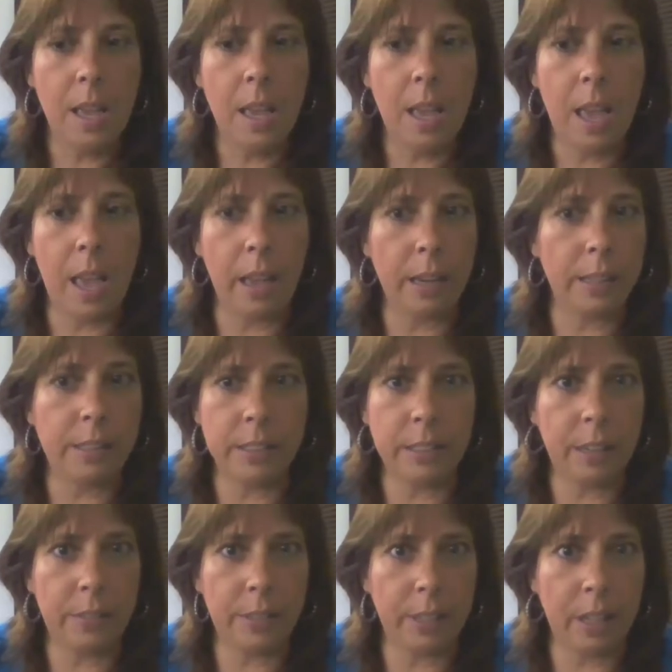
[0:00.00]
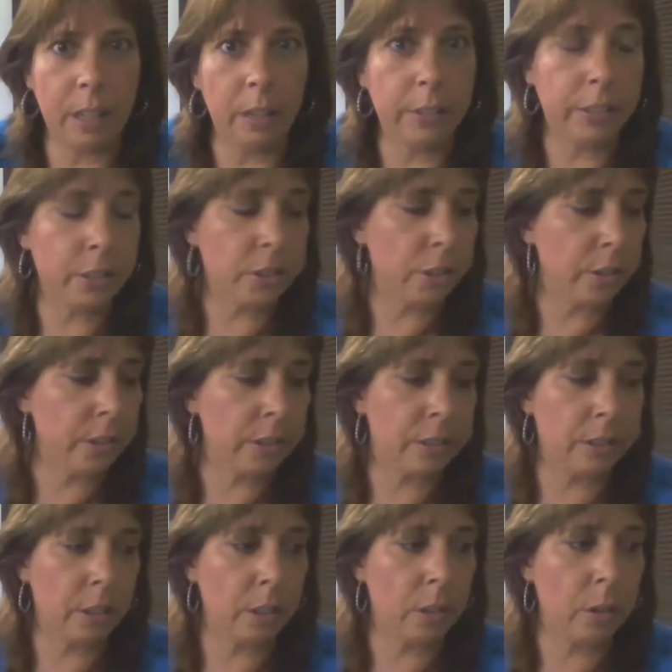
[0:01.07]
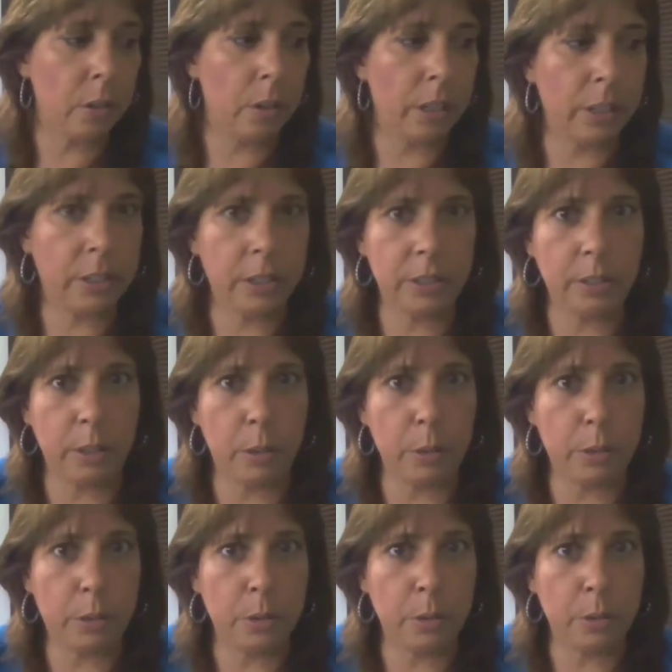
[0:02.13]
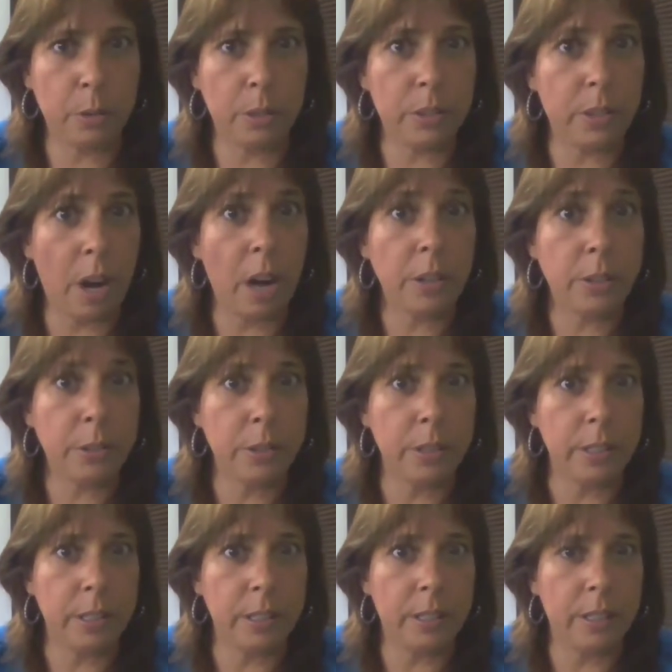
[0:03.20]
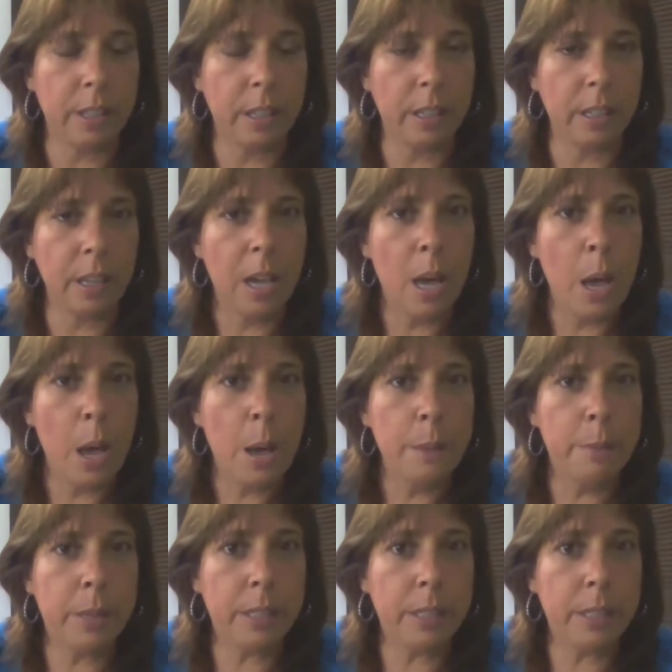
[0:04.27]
And I didn't have any health insurance, so I couldn't go to a doctor or anything. But it